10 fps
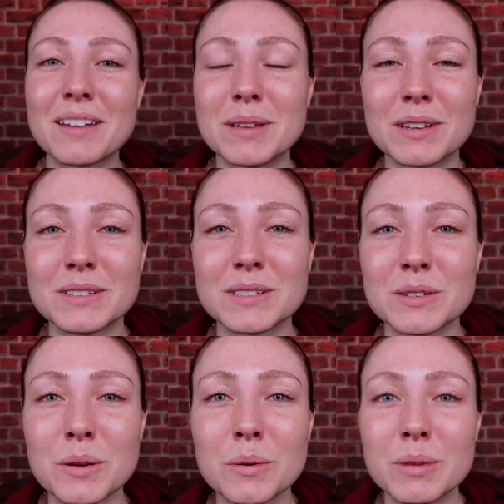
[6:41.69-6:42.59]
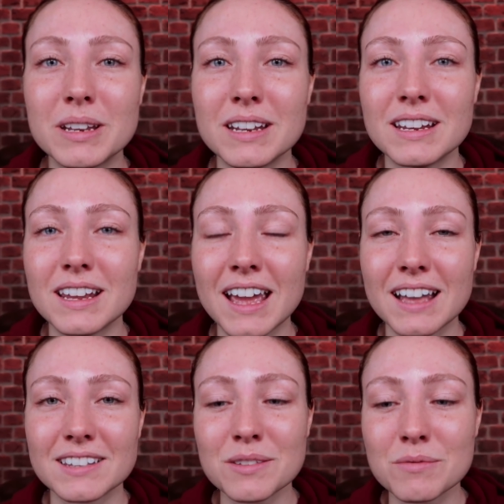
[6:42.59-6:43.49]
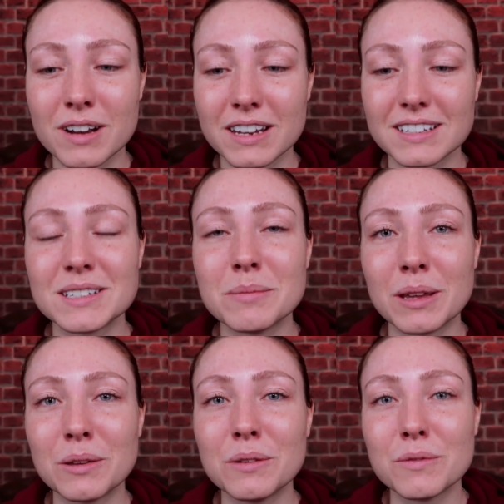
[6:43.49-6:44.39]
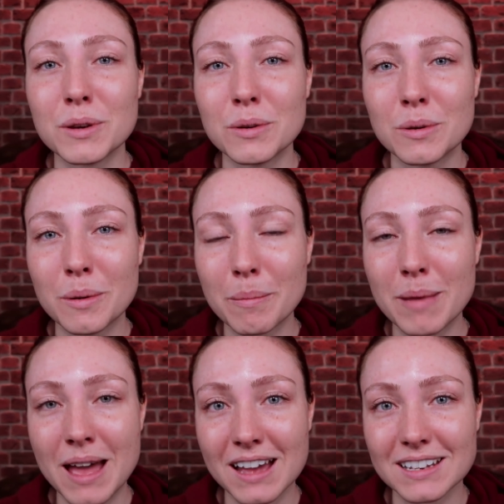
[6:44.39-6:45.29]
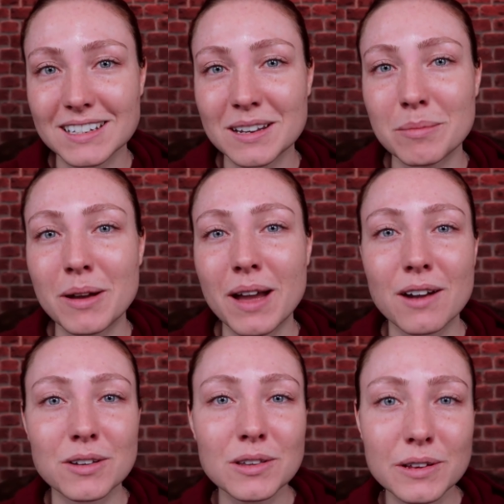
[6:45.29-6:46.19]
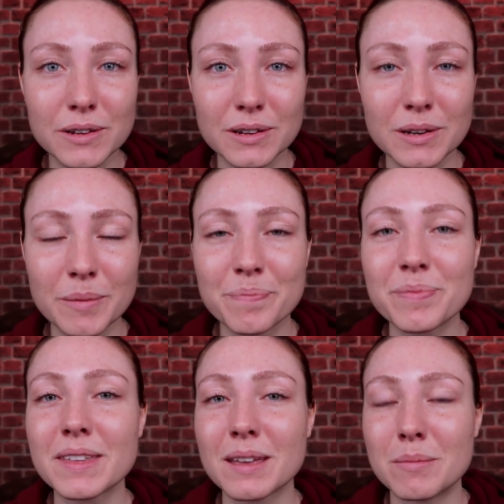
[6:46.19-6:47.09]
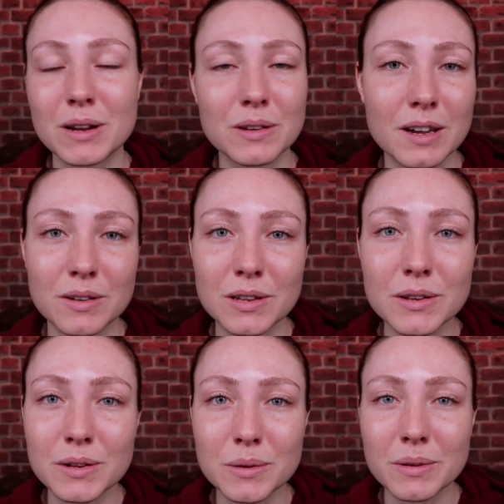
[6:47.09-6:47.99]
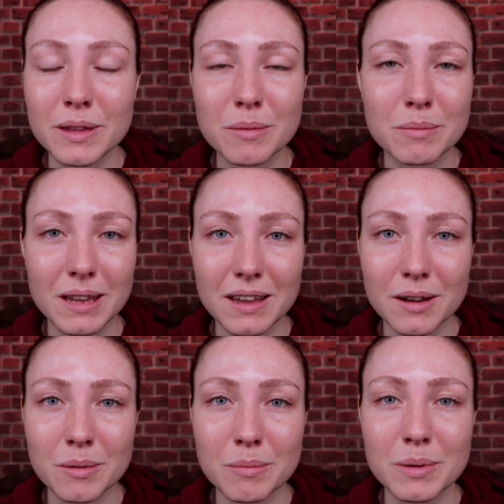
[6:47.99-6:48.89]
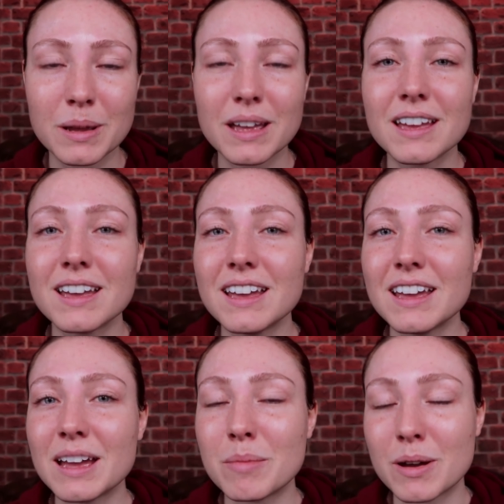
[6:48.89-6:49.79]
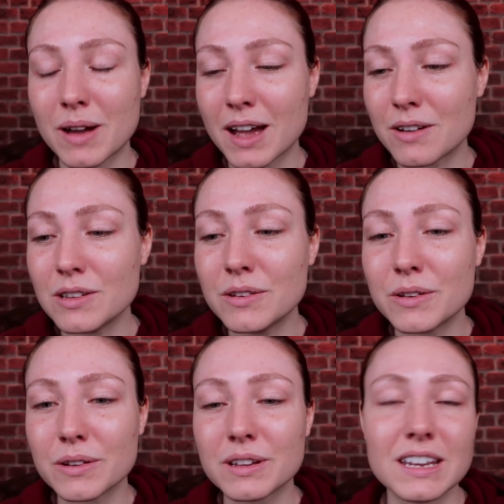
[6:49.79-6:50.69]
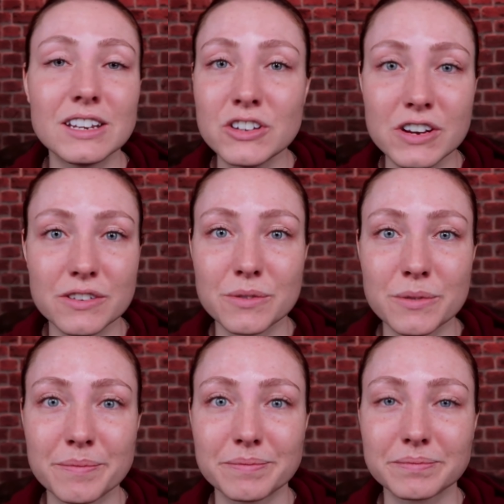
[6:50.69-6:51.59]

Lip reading: Because nobody has the right to make you feel bad about how you look without makeup, about how you look in general.